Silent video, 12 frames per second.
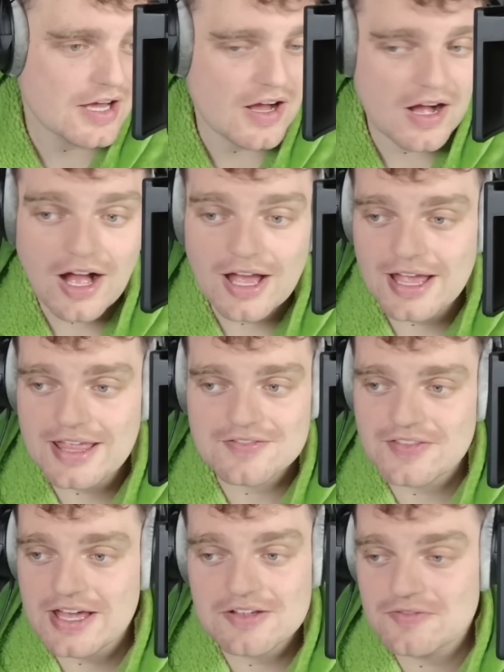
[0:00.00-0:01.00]
I
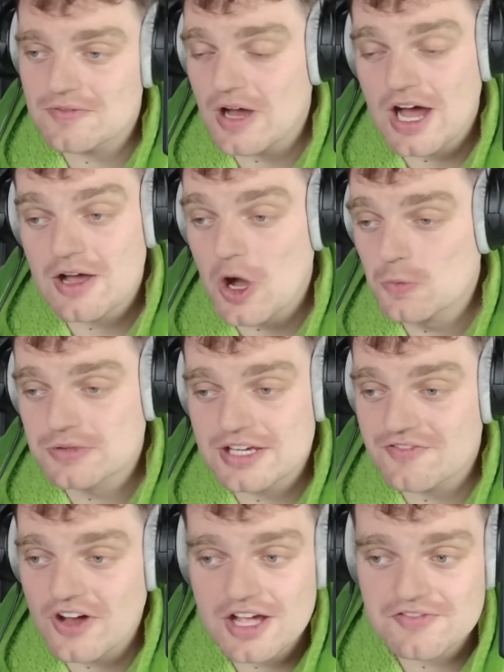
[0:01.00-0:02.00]
hope they
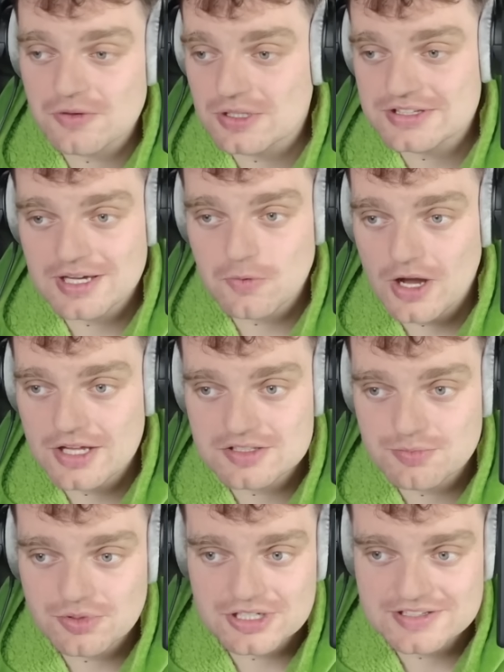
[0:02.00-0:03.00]
fight for what they want,
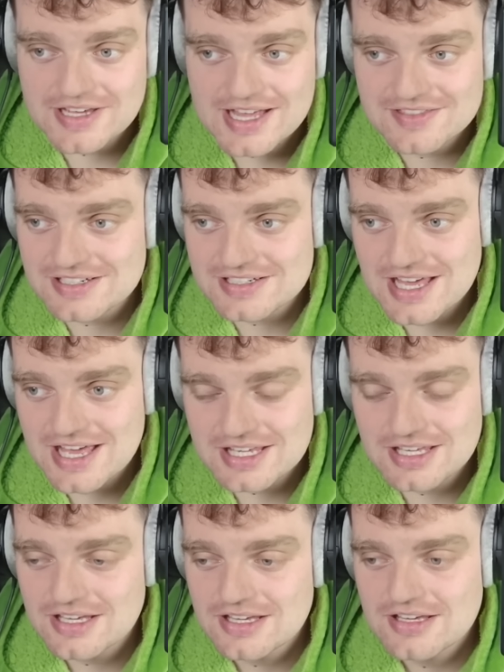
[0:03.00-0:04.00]
but at the end of the
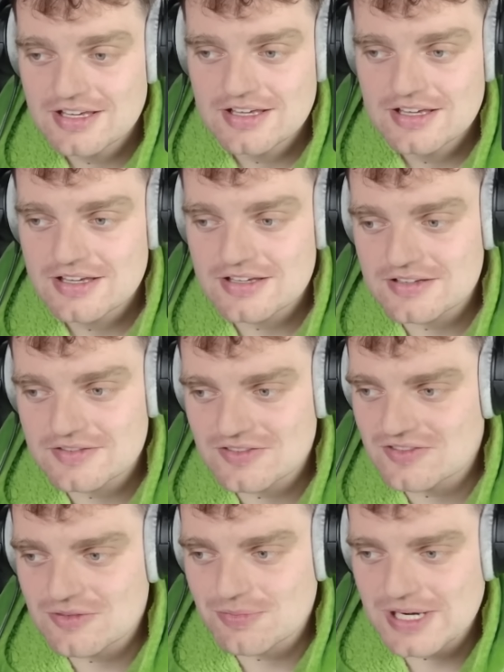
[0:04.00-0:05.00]
day,
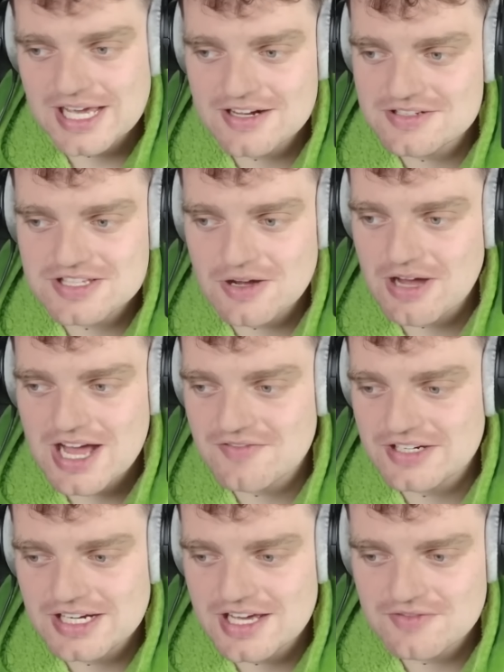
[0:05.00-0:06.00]
the players don't have
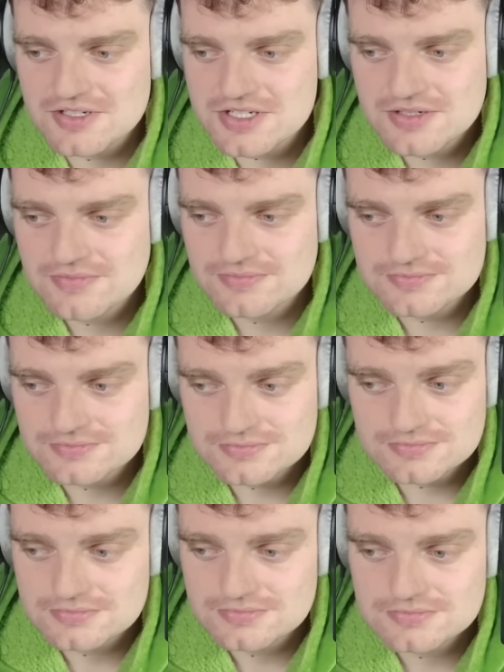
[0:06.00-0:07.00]
any leverage.
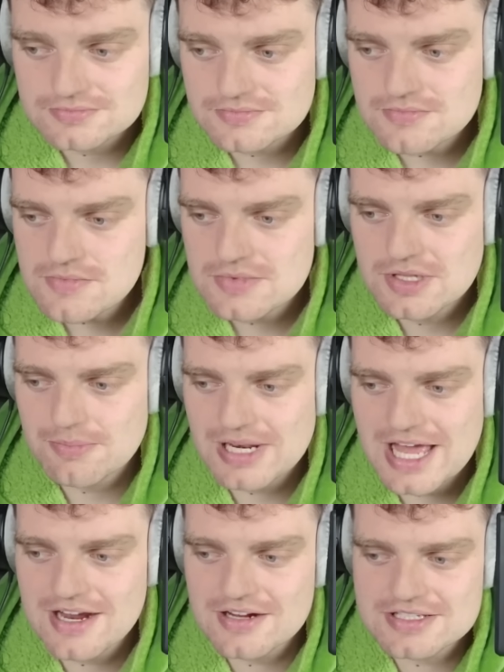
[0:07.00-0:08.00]
The
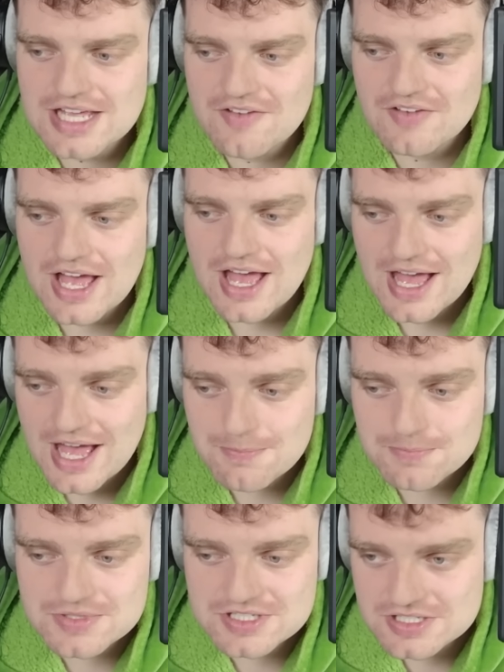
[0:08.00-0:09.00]
players have
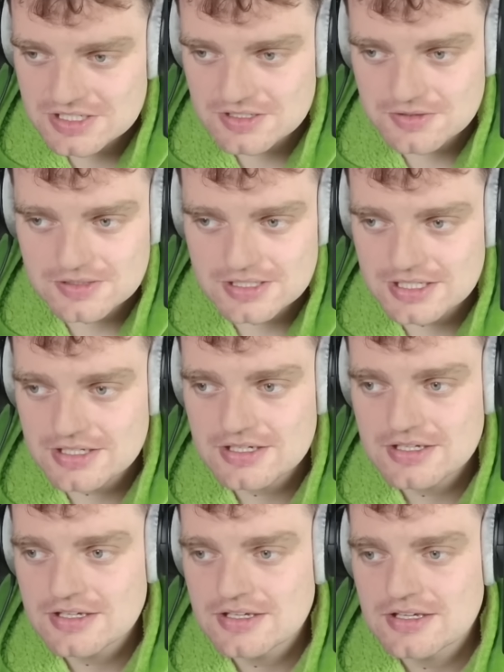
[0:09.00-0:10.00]
absolutely
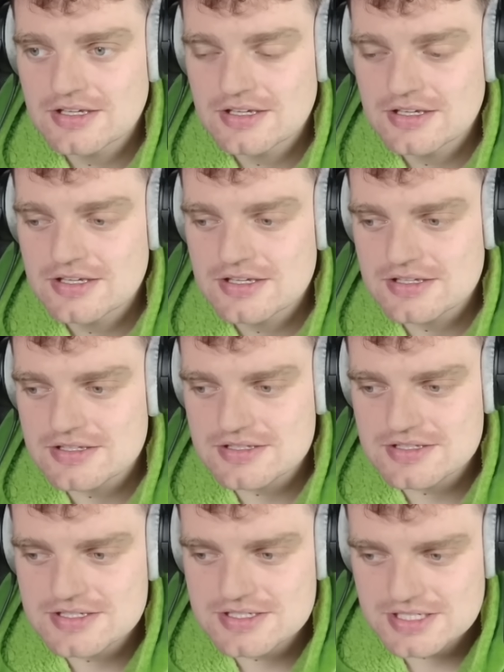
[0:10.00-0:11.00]

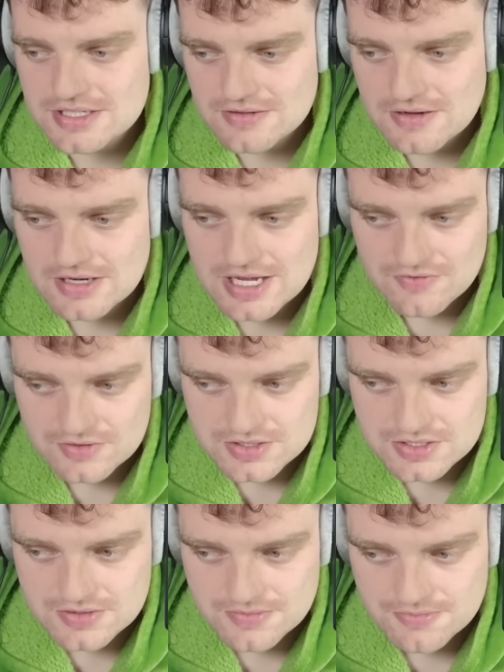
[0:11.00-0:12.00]
zero leverage.